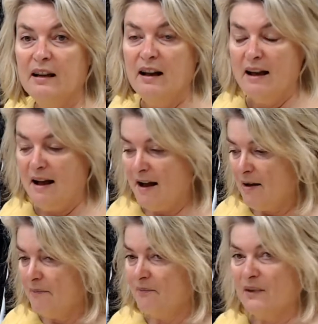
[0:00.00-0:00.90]

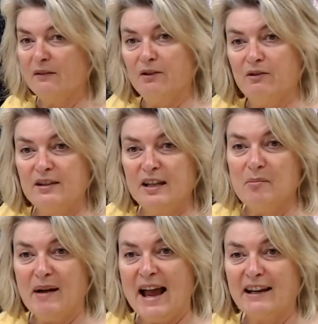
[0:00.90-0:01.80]
If you see the
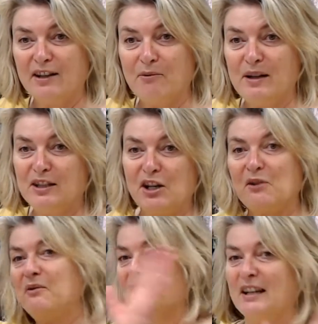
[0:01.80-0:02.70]
bag in our window,
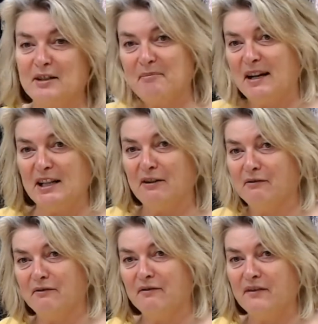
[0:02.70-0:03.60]
that's made out of
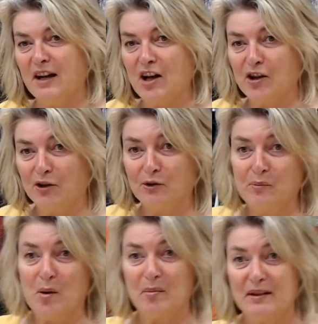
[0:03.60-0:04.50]
cotton
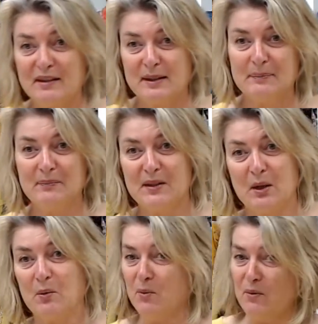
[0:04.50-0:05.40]
poplins. So
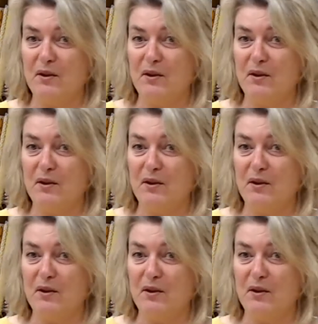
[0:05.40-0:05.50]
all of those